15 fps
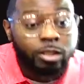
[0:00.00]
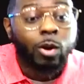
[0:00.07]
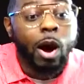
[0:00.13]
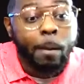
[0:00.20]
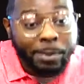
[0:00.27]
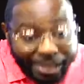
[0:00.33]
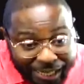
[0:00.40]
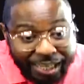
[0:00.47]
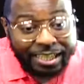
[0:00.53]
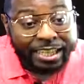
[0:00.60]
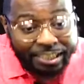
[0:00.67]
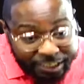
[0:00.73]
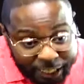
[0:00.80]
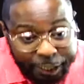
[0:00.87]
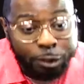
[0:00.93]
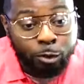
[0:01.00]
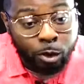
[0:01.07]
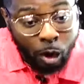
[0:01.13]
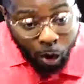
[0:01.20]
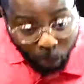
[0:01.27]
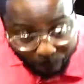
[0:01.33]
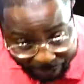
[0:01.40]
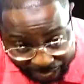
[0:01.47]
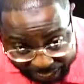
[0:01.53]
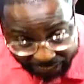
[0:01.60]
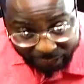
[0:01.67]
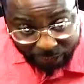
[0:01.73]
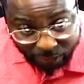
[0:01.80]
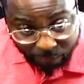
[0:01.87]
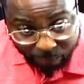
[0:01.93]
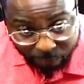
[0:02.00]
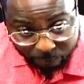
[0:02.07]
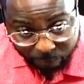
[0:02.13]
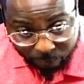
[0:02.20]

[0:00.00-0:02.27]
so I'm going to continue to obey Him.